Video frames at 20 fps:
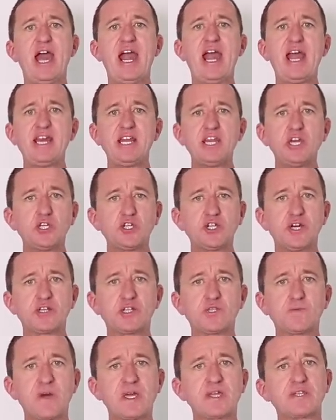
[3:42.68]
Any shutter
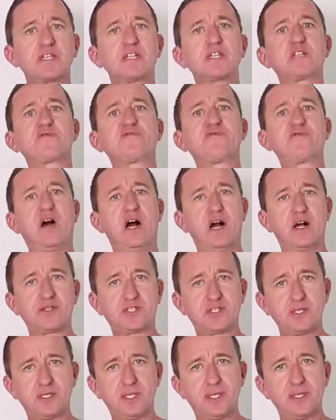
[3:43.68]
speed that is
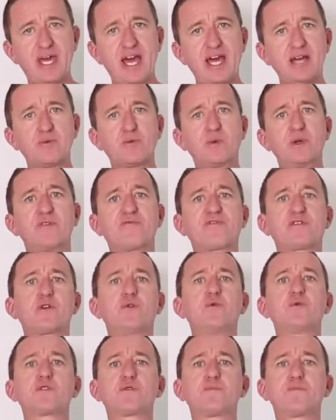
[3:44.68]
faster than that will of
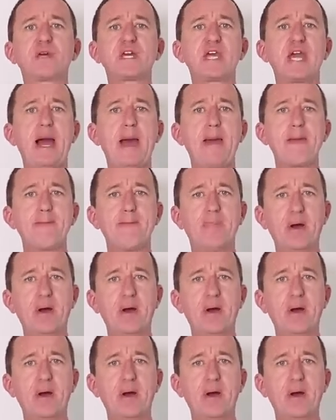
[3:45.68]
course be a